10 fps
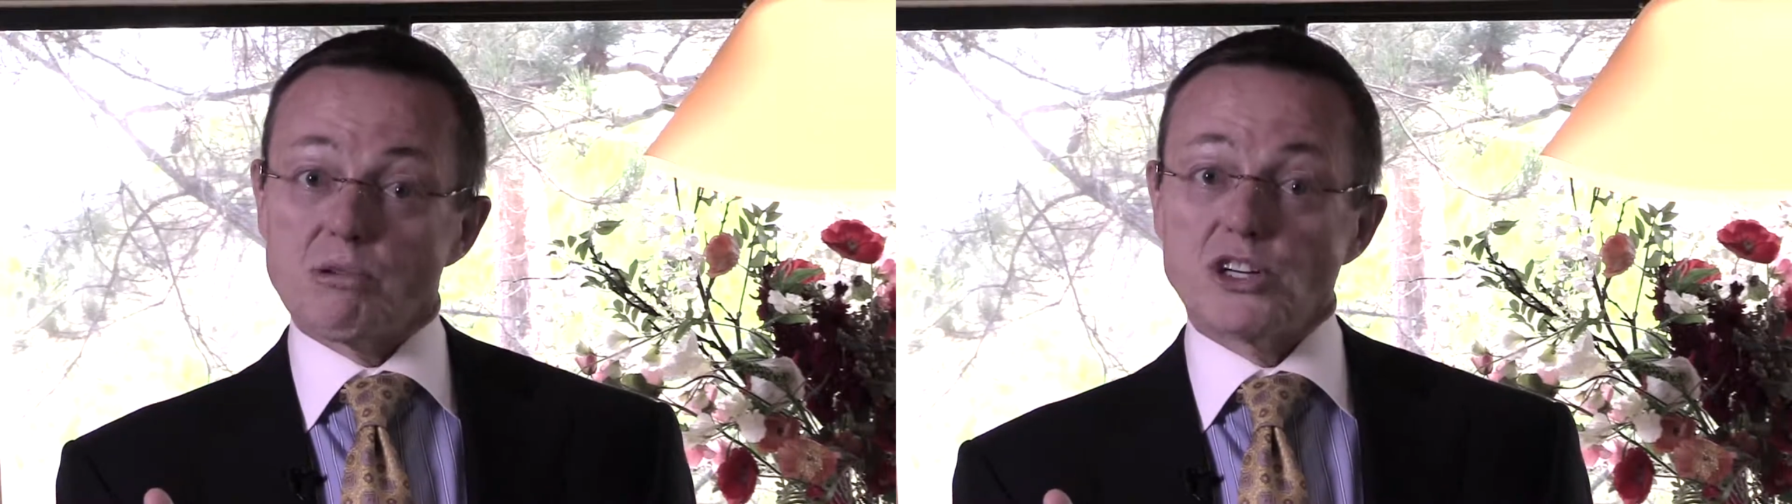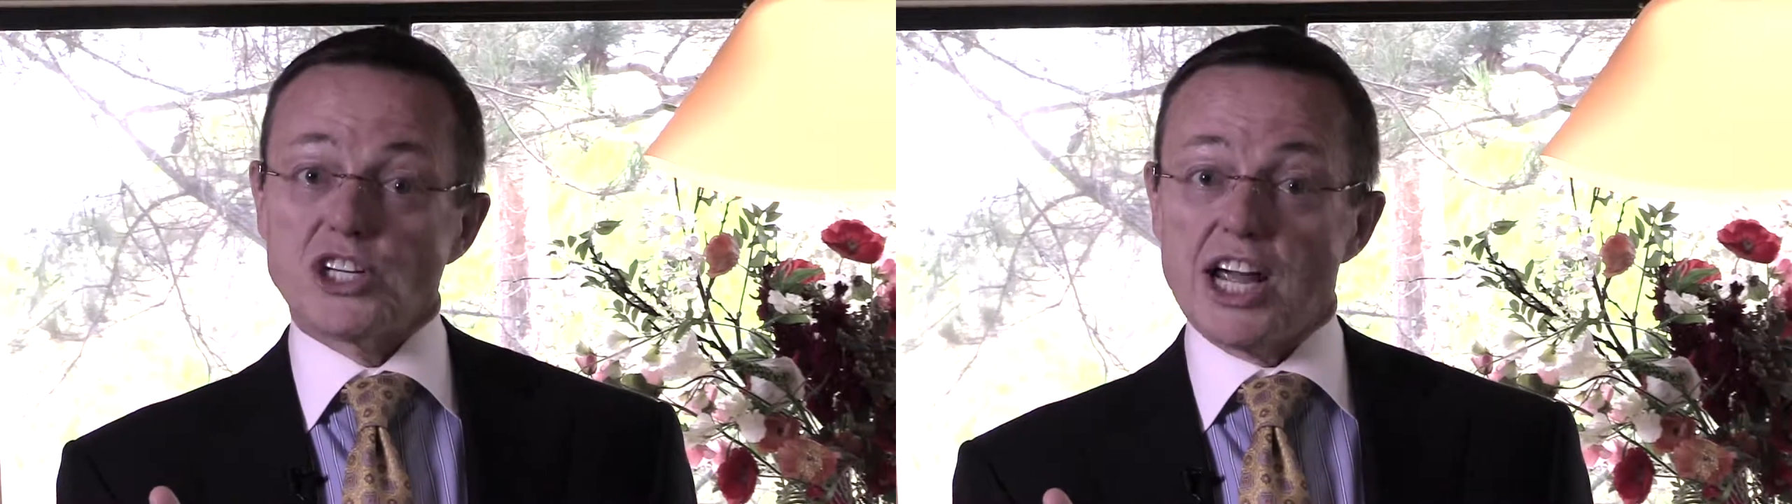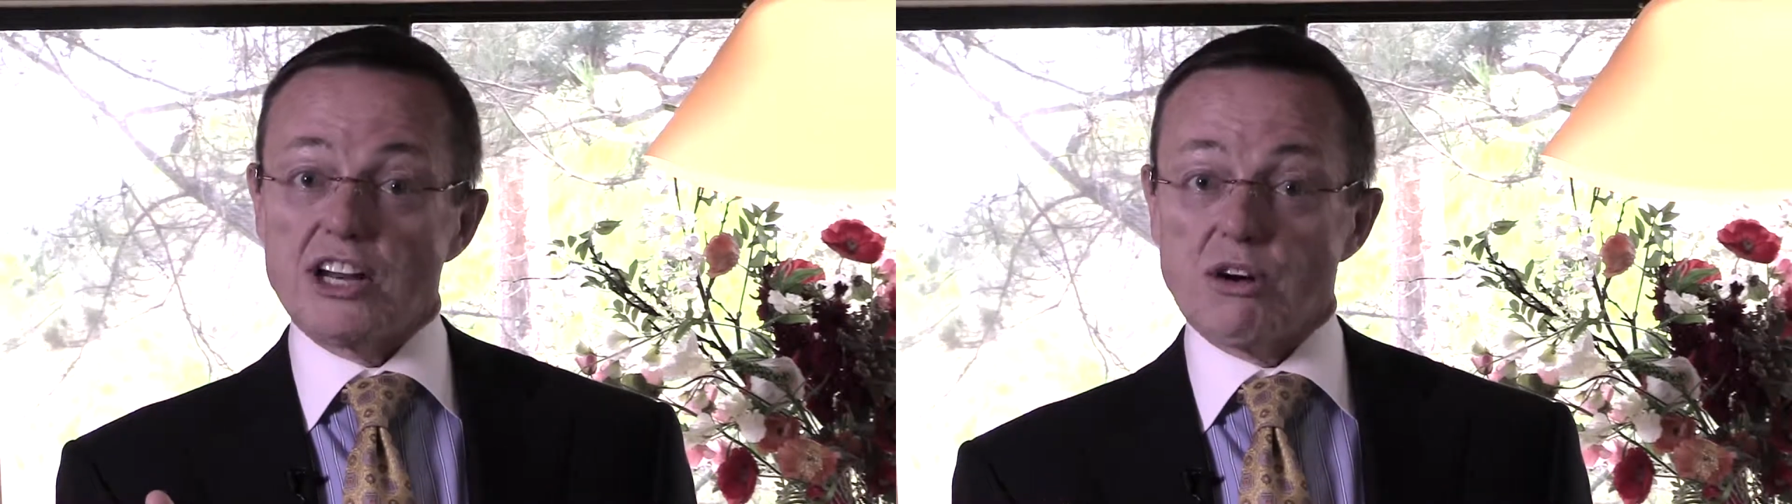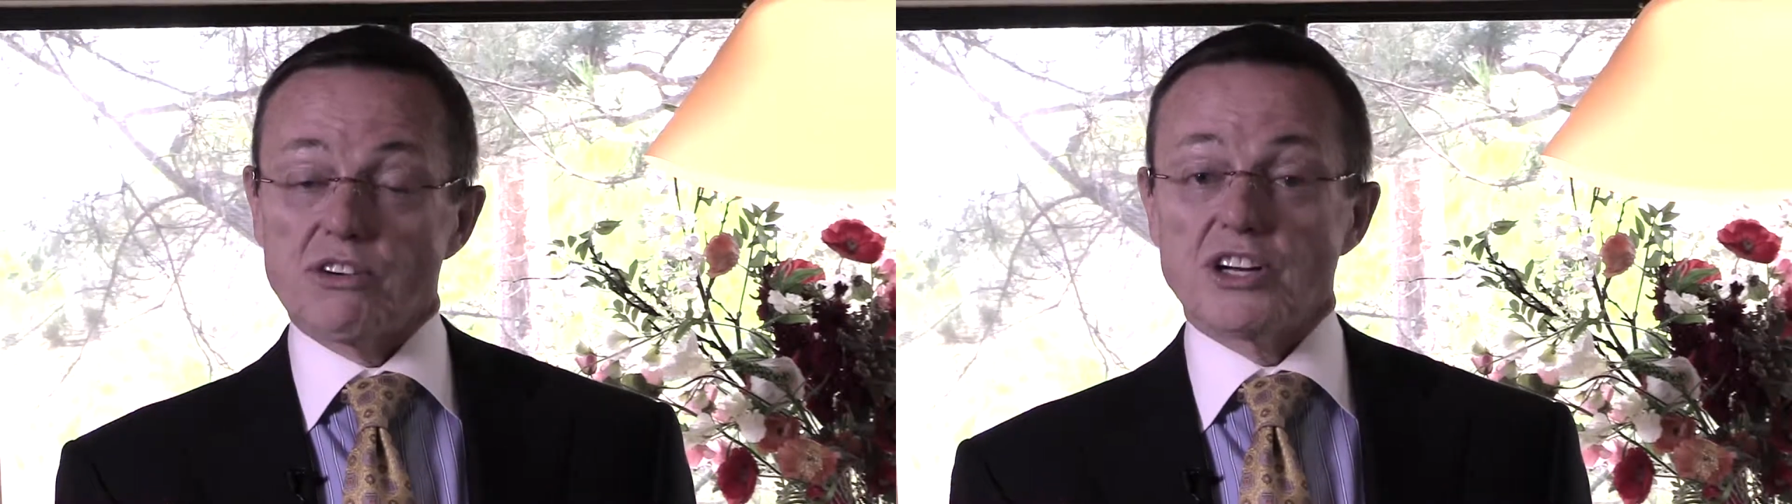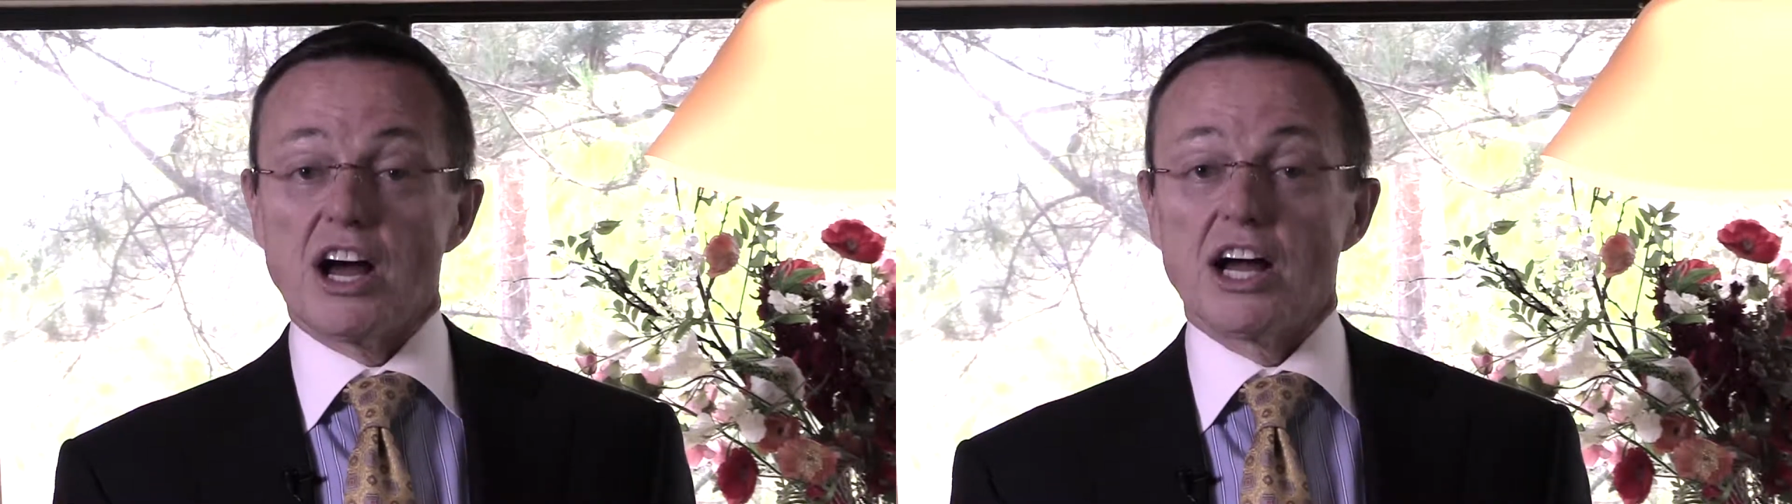appreciate
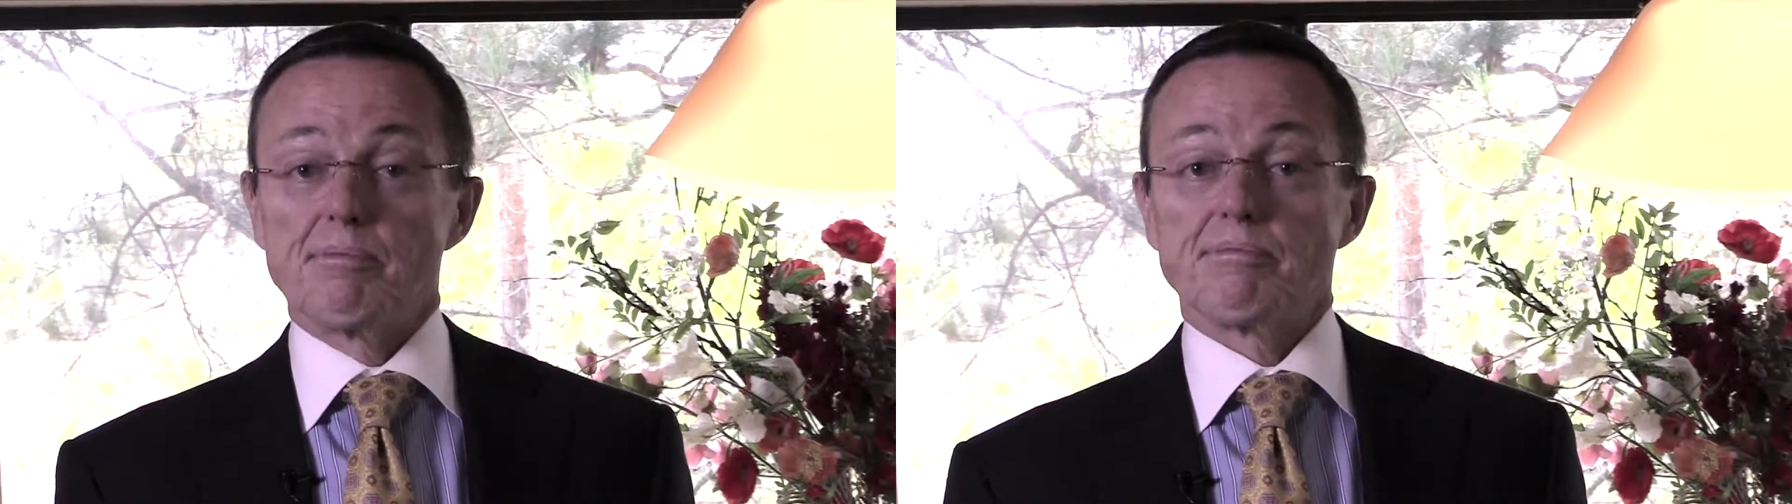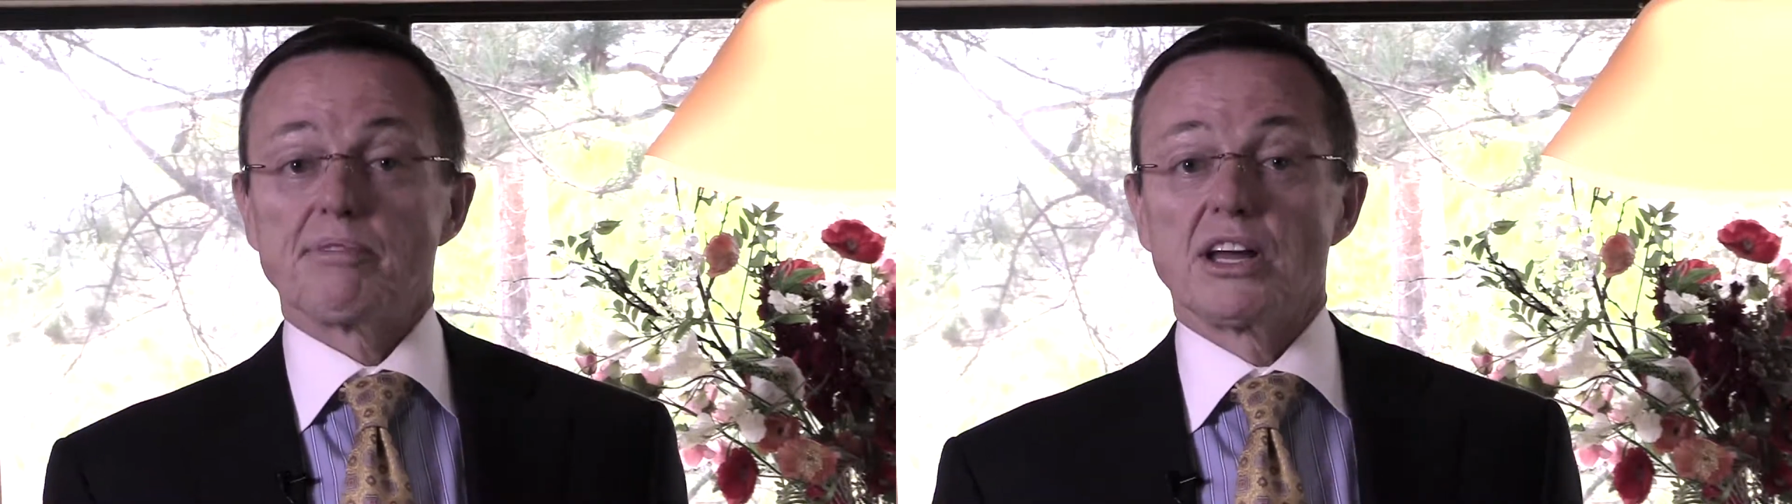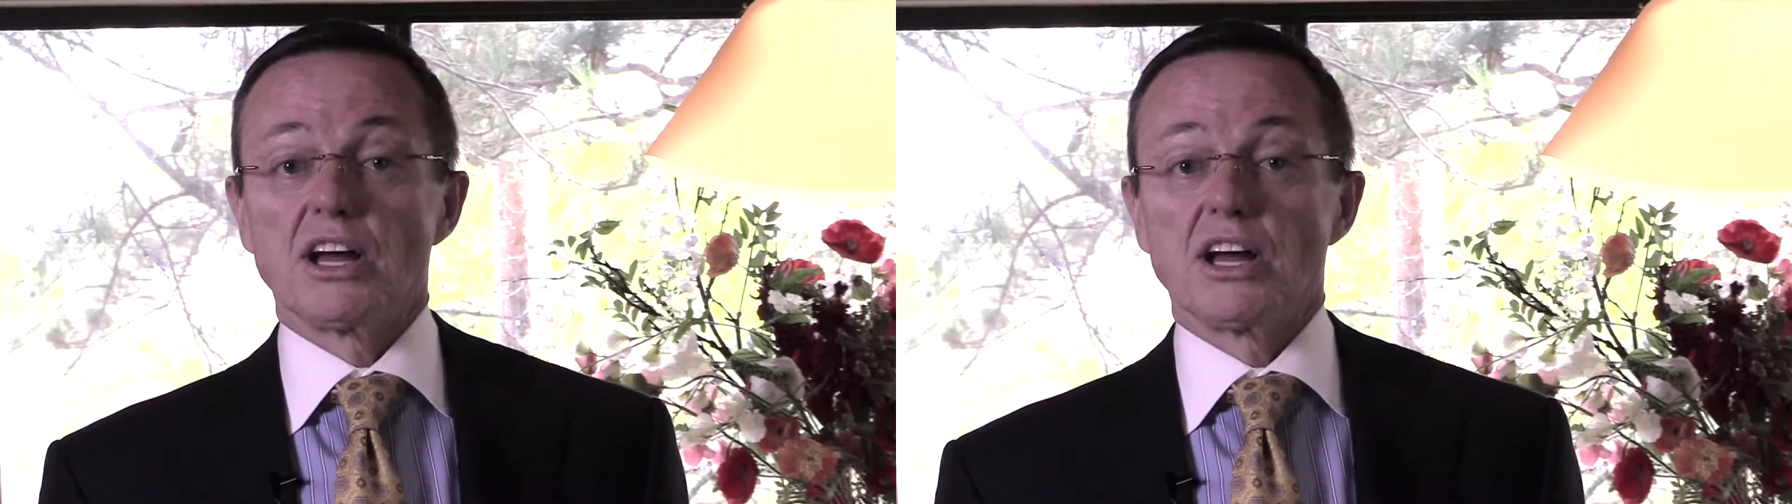over time.